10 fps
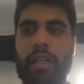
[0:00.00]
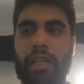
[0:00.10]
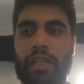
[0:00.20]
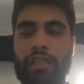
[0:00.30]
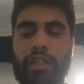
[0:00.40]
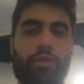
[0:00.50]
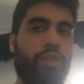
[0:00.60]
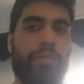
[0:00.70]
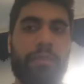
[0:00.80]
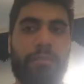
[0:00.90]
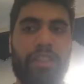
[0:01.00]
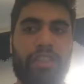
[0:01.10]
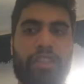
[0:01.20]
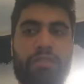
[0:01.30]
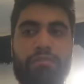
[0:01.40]
and there will be
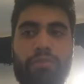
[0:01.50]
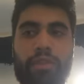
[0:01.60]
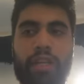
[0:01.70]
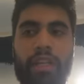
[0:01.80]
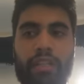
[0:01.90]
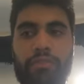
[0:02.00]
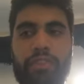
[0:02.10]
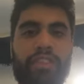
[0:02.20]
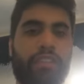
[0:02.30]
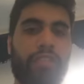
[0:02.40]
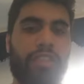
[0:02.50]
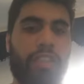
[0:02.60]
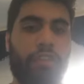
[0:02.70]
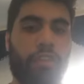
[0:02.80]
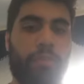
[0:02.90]
much more other festivals,
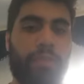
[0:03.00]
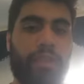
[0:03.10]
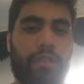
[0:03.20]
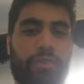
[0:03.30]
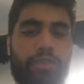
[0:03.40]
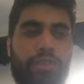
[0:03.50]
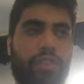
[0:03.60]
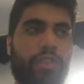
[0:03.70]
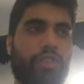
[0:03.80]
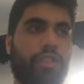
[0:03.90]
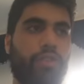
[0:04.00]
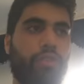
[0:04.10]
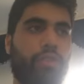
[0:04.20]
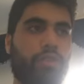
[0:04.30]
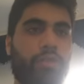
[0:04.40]
I hope, in the future.
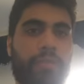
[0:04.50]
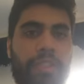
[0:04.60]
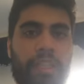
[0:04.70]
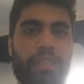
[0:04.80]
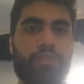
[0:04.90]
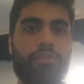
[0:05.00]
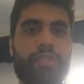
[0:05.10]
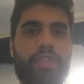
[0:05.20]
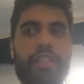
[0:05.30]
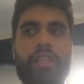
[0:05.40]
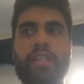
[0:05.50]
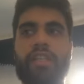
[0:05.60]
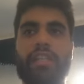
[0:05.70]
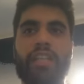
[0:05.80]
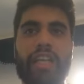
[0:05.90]
So it will be nice to see
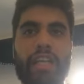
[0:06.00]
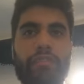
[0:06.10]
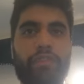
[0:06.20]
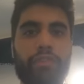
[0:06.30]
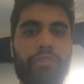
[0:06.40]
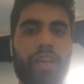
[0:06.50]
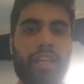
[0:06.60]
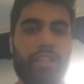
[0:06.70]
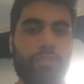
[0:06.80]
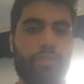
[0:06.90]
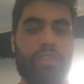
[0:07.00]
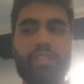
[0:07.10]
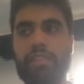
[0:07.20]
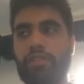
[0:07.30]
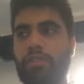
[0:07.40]
life of other
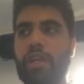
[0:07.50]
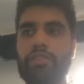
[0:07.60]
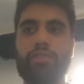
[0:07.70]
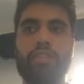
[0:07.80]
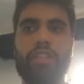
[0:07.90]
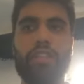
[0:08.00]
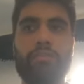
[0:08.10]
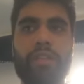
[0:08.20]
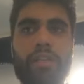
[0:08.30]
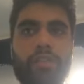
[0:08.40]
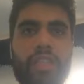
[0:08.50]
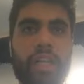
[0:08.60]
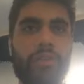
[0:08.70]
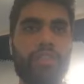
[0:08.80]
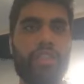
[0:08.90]
Tunisians who are talking about
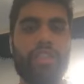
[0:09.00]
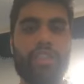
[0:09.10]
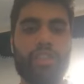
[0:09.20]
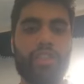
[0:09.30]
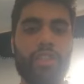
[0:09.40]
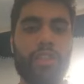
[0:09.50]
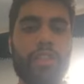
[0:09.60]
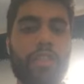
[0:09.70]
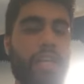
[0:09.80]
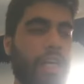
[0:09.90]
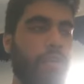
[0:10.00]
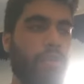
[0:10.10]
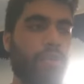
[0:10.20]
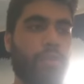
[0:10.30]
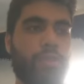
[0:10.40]
our tradition,
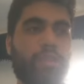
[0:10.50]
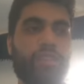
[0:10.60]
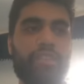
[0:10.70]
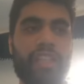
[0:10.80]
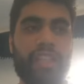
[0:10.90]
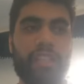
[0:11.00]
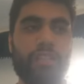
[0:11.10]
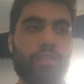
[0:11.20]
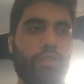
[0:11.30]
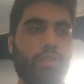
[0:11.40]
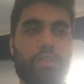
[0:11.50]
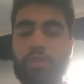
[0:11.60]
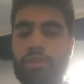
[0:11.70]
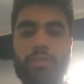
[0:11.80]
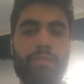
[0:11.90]
our local drinks or
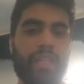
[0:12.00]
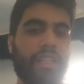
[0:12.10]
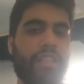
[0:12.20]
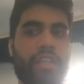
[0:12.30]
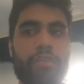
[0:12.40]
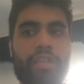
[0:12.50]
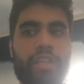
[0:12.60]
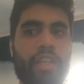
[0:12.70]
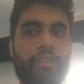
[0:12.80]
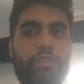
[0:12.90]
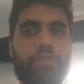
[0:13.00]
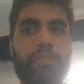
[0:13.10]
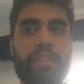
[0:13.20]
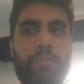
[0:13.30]
local bread. They used to be